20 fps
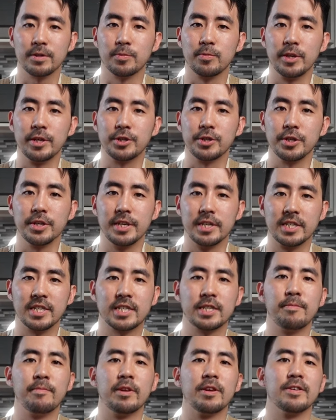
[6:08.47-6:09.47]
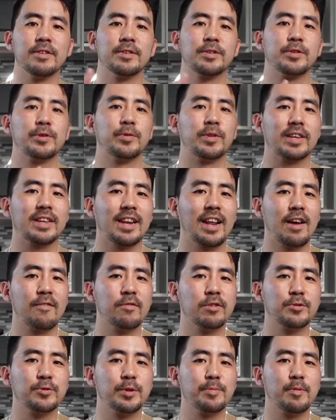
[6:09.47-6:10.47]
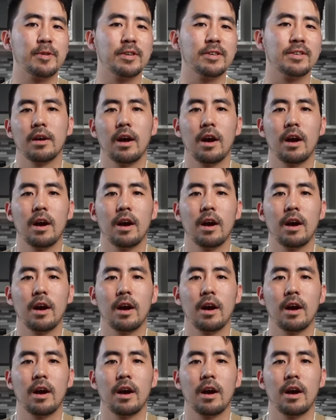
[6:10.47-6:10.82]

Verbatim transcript: switch is similar to the Clever Dripper,